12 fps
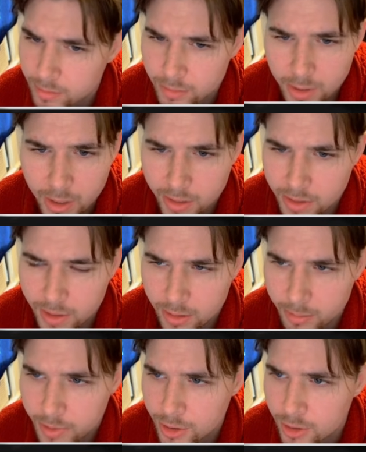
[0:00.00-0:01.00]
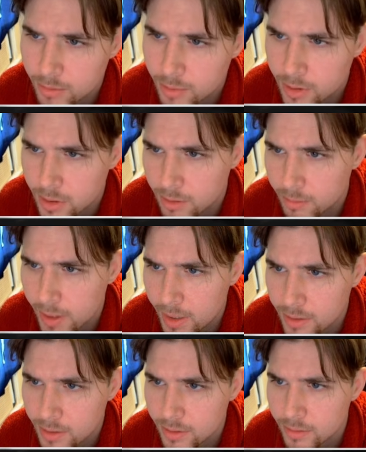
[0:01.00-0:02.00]
Can't take the bishop, this is
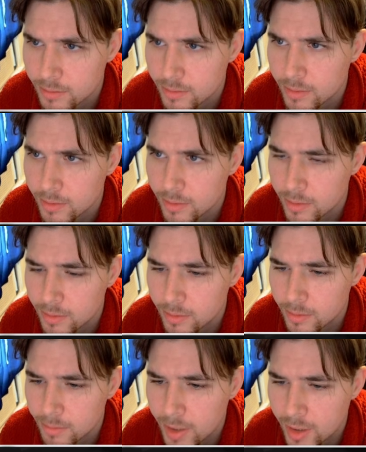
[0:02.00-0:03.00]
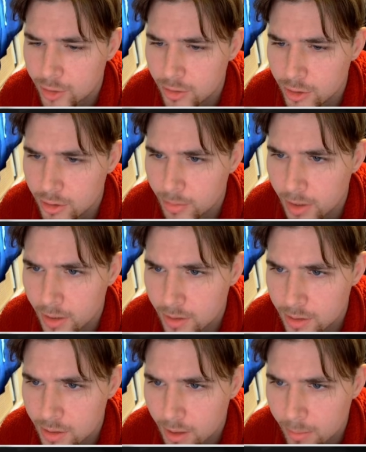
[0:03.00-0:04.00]
mate. Mate should just be
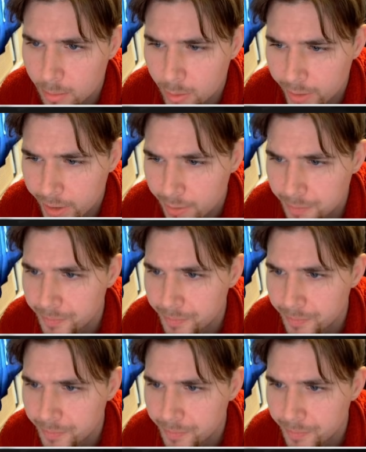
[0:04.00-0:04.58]
unstoppable now.